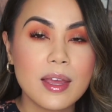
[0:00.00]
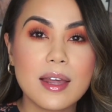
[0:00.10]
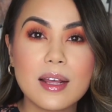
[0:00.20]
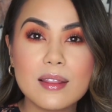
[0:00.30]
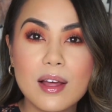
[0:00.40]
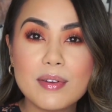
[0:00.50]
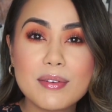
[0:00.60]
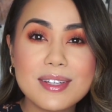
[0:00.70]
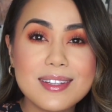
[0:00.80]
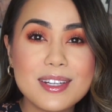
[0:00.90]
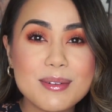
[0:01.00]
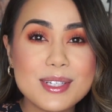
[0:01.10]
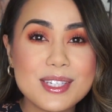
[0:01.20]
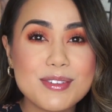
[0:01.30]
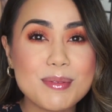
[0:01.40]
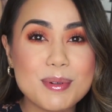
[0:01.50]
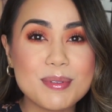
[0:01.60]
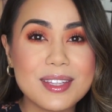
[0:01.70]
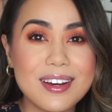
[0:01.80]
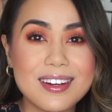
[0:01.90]
And I love everything that I received, to be
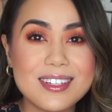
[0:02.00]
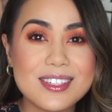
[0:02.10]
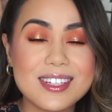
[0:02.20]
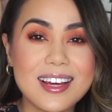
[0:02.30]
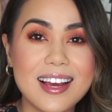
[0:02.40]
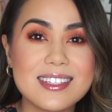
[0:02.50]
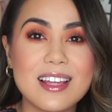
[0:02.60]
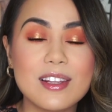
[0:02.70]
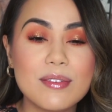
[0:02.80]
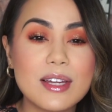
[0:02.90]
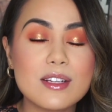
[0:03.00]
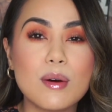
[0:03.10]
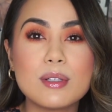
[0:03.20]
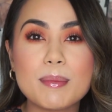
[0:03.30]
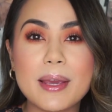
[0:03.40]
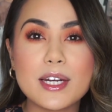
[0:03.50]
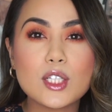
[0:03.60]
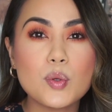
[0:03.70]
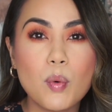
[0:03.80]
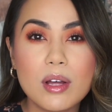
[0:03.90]
really honest, you guys. I love that it only paid
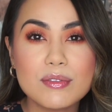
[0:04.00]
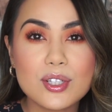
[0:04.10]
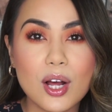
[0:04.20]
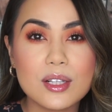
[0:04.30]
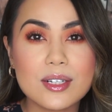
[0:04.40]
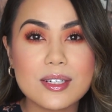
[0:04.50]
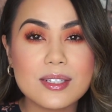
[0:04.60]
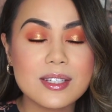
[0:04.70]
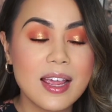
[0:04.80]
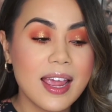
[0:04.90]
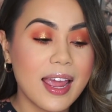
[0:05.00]
$12.